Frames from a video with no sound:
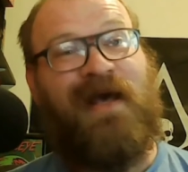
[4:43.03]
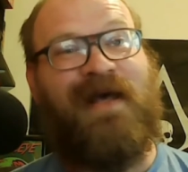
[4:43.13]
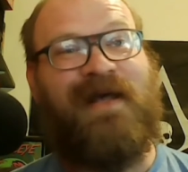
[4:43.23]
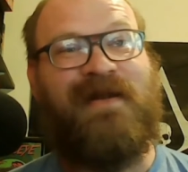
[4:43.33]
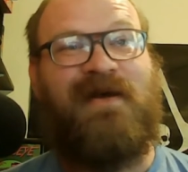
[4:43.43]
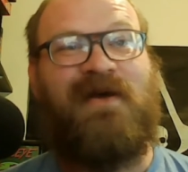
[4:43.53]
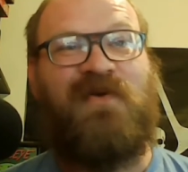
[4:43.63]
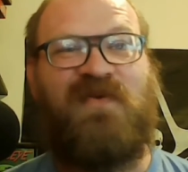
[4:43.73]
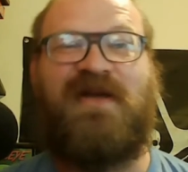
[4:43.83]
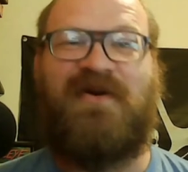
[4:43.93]
And
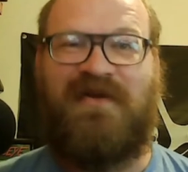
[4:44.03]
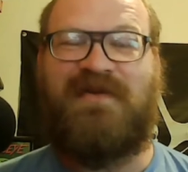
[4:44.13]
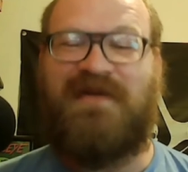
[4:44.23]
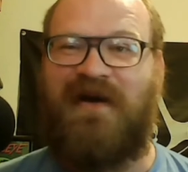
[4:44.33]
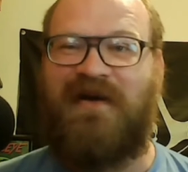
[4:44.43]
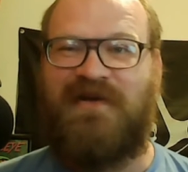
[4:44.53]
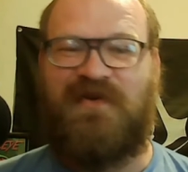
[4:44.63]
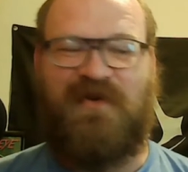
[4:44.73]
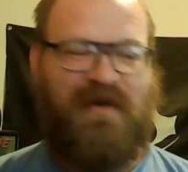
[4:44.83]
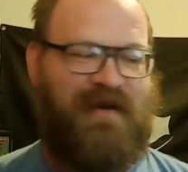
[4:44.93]
we only were talking
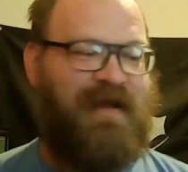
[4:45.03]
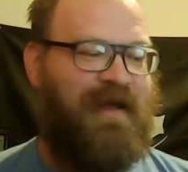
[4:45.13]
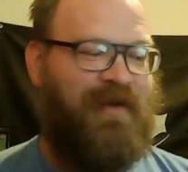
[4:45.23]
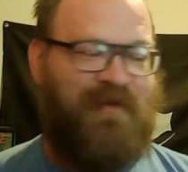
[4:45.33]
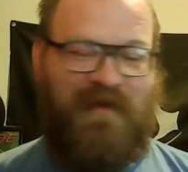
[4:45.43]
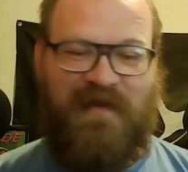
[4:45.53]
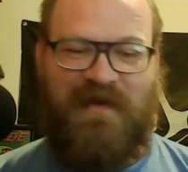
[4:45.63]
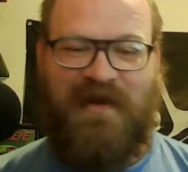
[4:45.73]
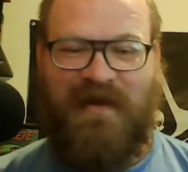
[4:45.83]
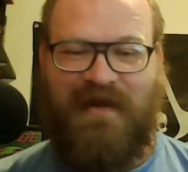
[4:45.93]
to her, and, and
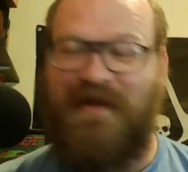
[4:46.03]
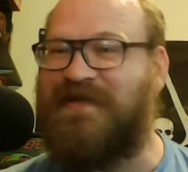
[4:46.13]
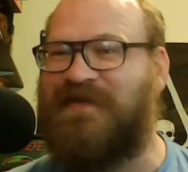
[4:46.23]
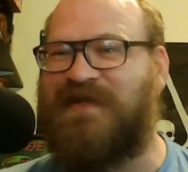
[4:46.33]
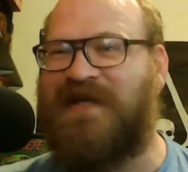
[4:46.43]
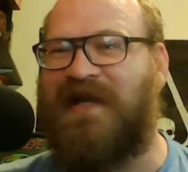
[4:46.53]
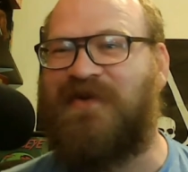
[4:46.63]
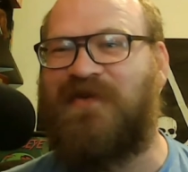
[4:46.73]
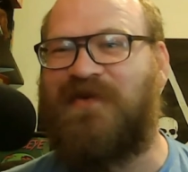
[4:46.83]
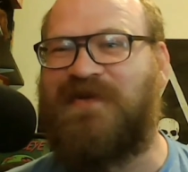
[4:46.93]
Lizzie was kind of
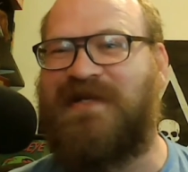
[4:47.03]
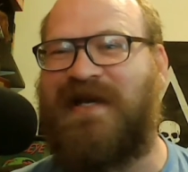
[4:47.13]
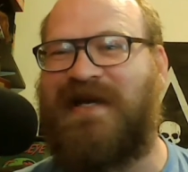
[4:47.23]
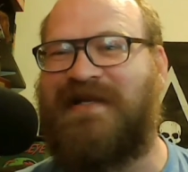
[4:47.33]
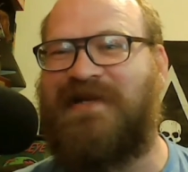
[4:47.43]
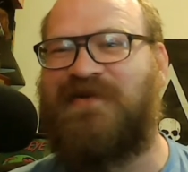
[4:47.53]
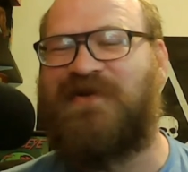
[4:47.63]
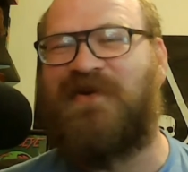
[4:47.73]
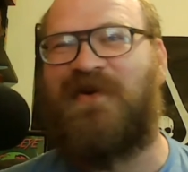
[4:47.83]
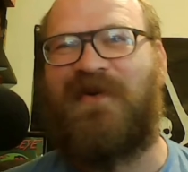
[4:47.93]
cool. She got to use
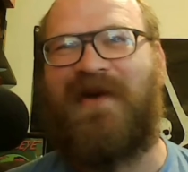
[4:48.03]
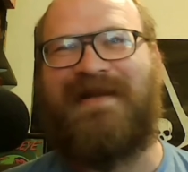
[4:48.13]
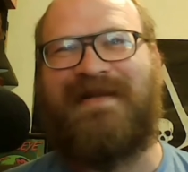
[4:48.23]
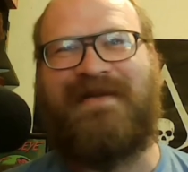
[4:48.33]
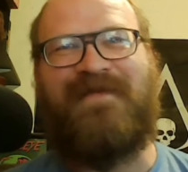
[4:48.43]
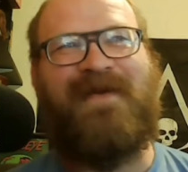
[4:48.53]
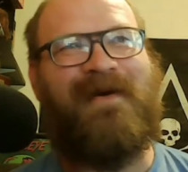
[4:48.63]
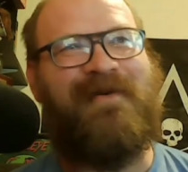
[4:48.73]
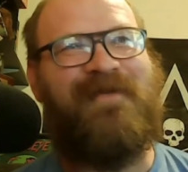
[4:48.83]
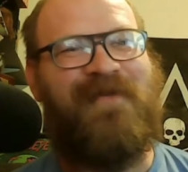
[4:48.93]
her own ID
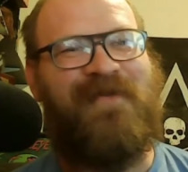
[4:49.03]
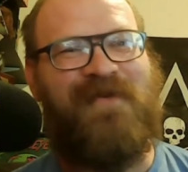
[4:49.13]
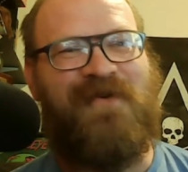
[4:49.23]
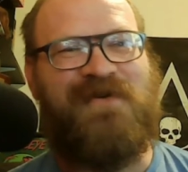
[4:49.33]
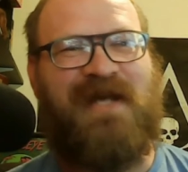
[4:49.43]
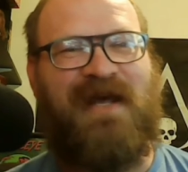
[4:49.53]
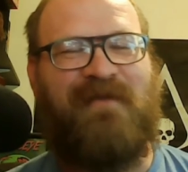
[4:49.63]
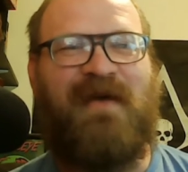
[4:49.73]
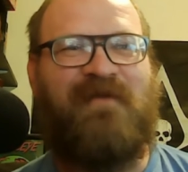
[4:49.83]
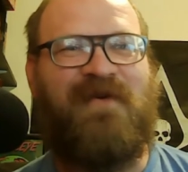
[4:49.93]
card for the first time
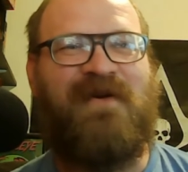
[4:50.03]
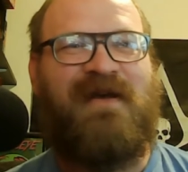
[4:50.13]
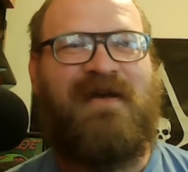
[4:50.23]
ever.